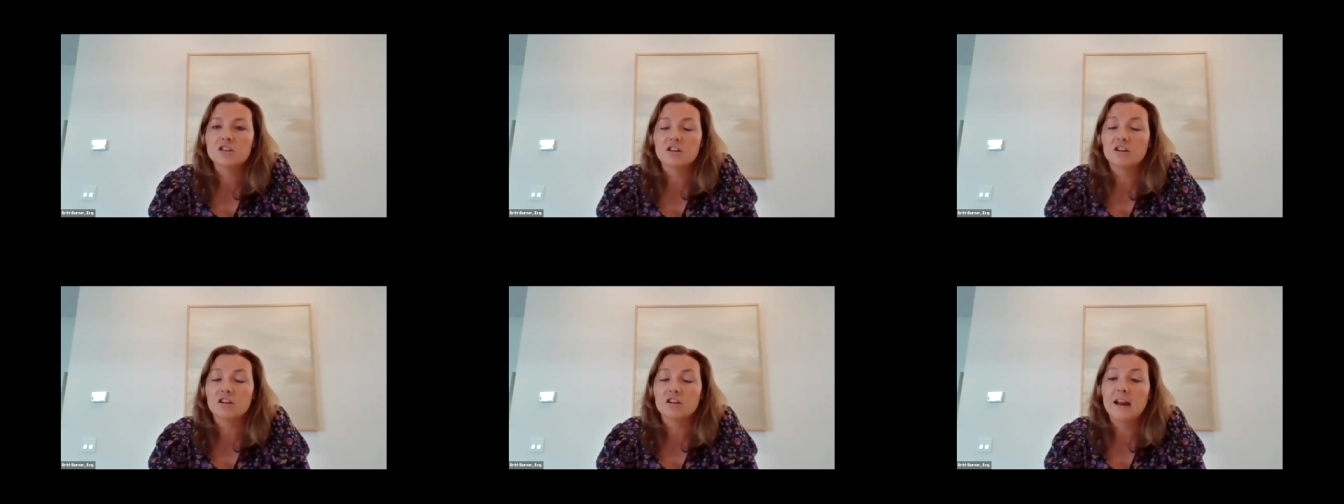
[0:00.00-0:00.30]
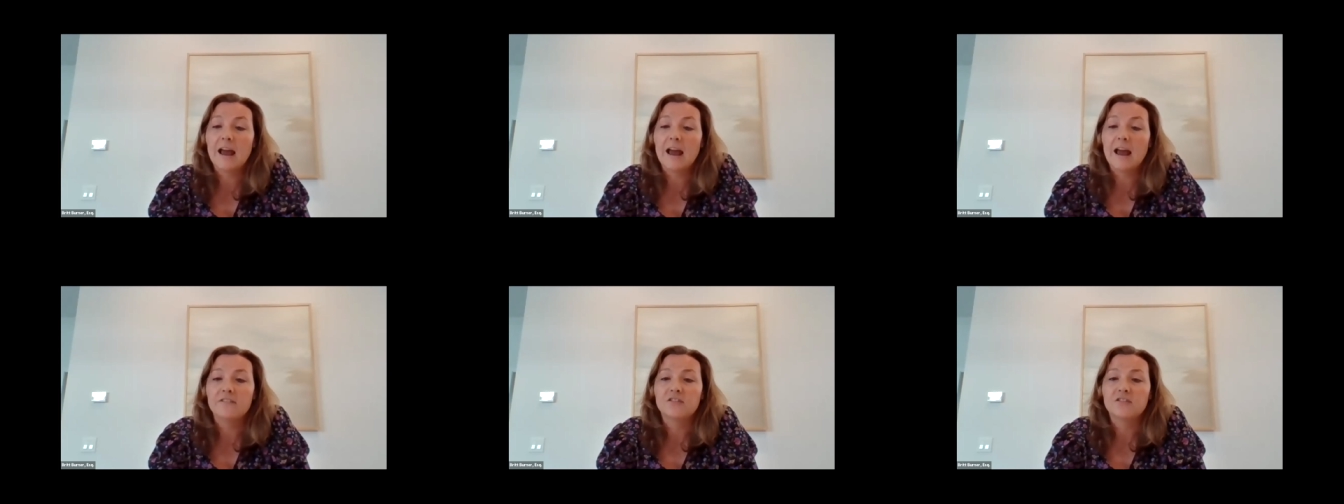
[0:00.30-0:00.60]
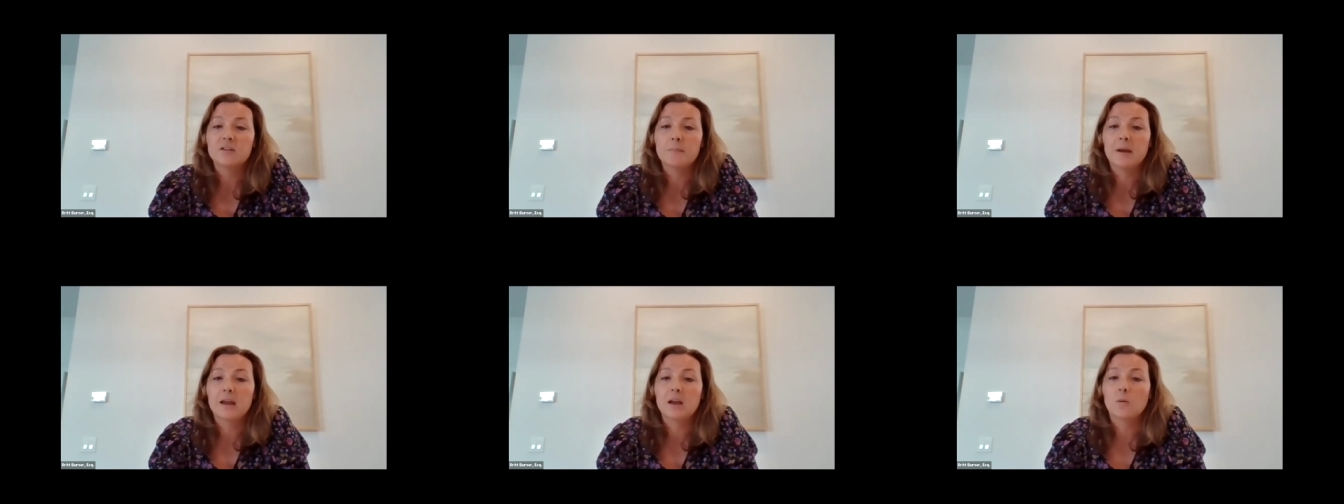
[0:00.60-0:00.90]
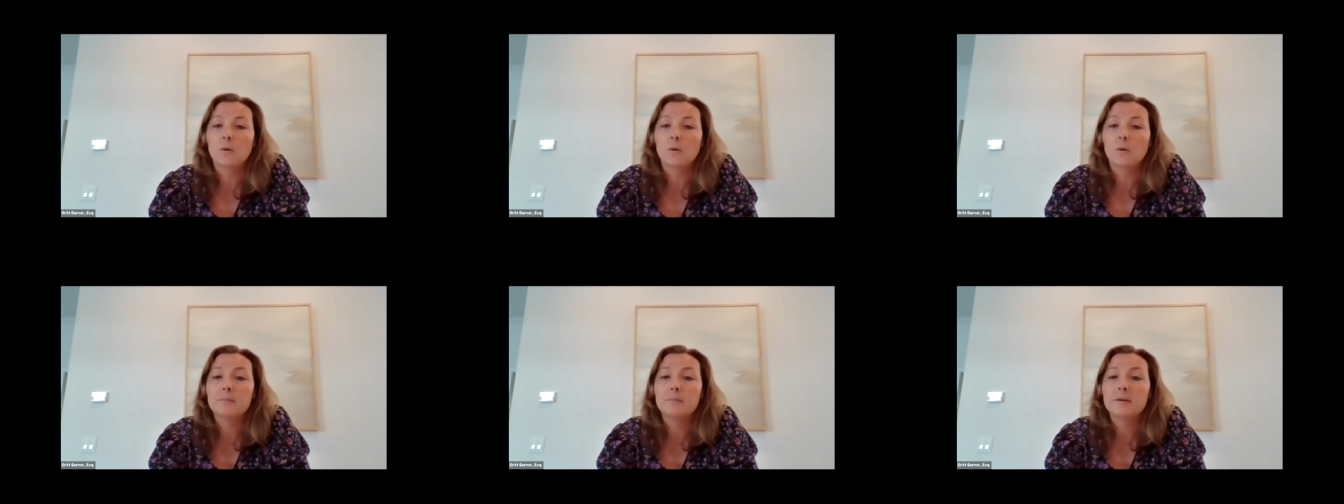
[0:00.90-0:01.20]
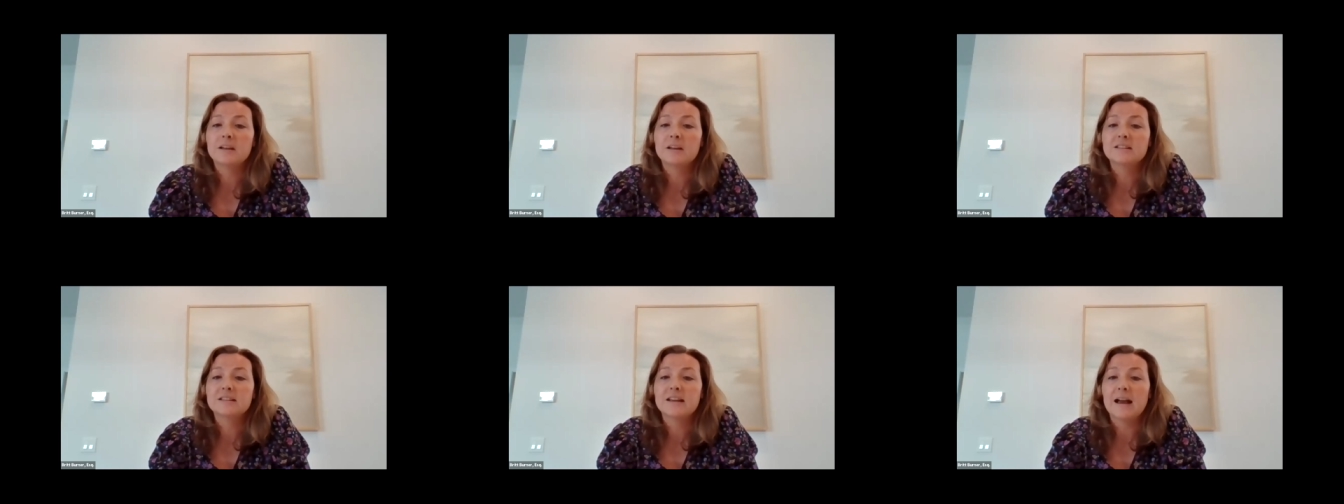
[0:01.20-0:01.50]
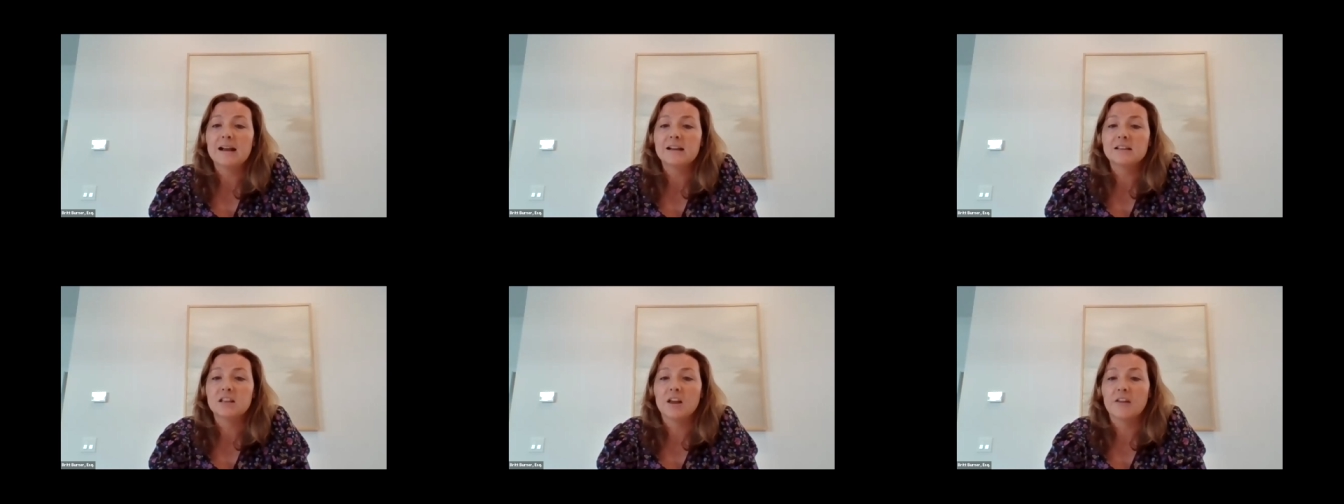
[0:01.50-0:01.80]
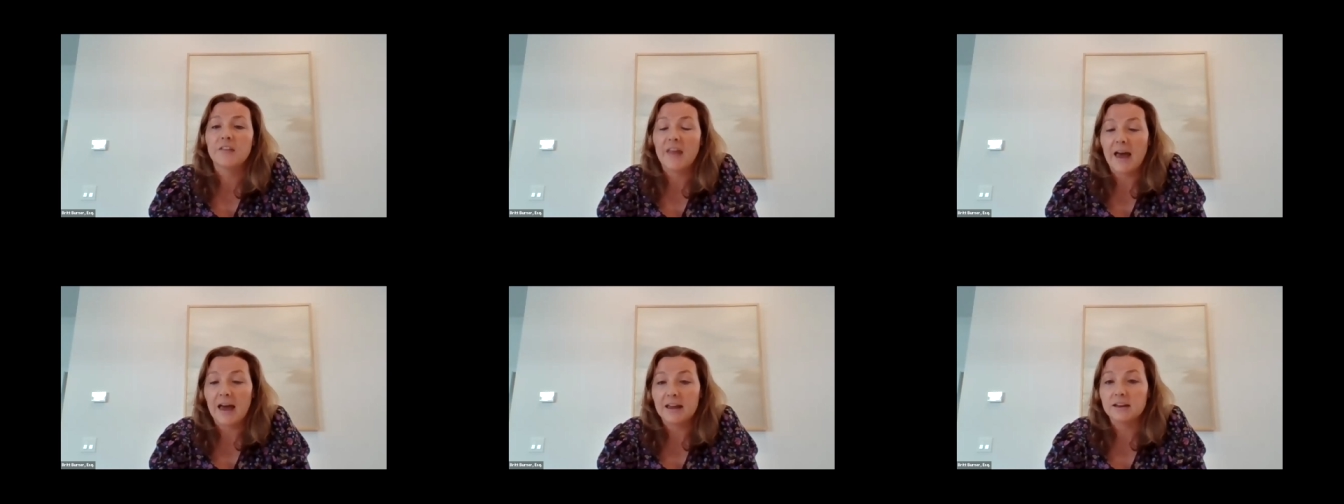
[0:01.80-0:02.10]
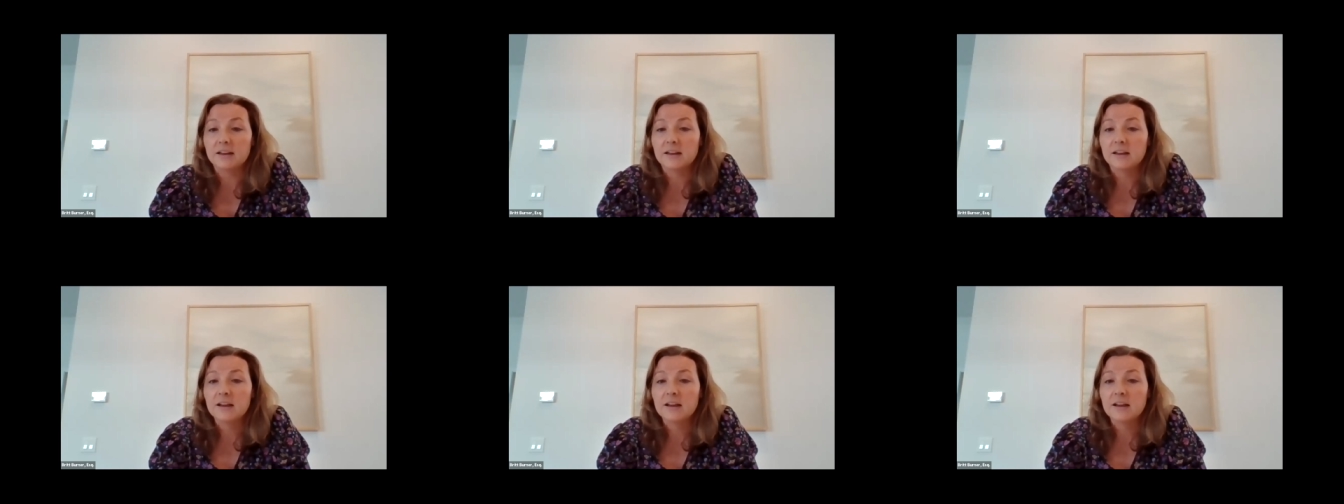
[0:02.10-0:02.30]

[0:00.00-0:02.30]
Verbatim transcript: they're going to have to pay quite a bit of tax on that.